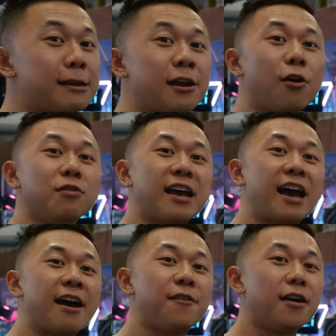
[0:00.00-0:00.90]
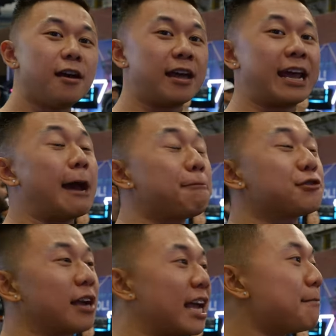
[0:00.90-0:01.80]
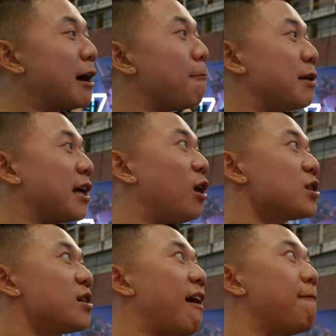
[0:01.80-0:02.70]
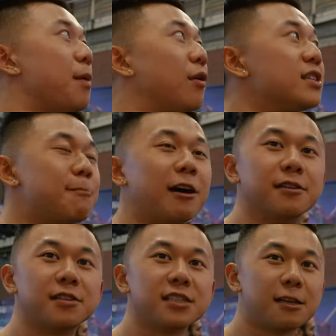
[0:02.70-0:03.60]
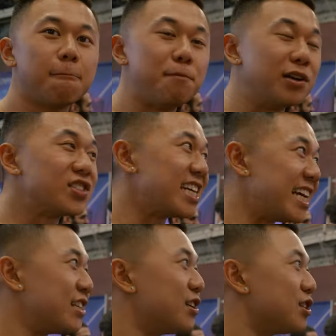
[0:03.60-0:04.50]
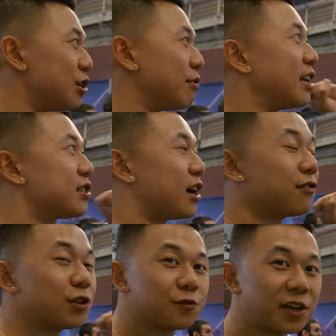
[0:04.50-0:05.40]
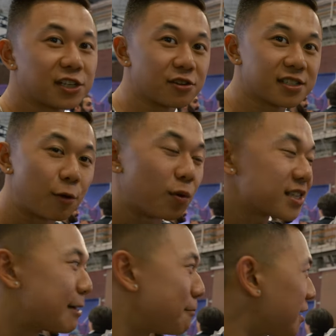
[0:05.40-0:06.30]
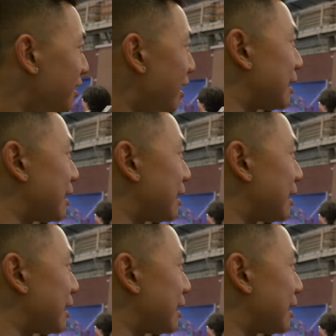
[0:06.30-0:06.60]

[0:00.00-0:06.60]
they not only have an Aputure A mount, but they also have Bowens mount built into each of those fixtures. Now, what does that mean?